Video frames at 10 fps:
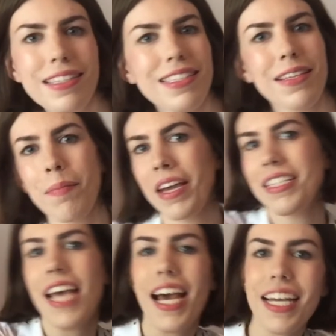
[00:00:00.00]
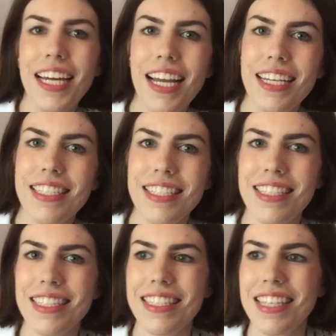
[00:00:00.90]
some
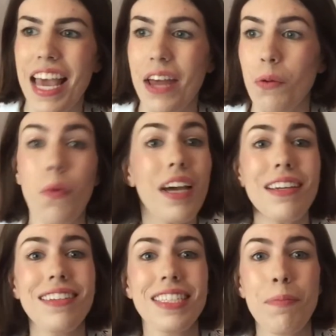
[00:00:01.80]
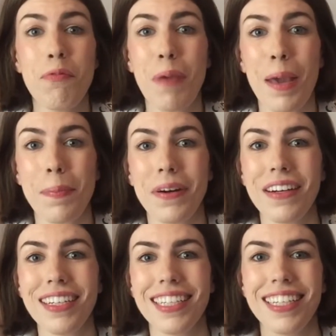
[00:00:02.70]
antagonists, and one slip of
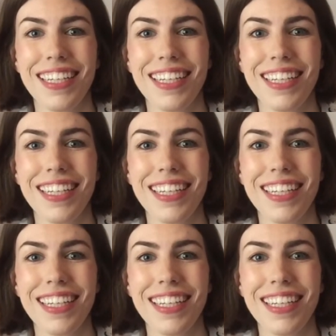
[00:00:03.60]
paper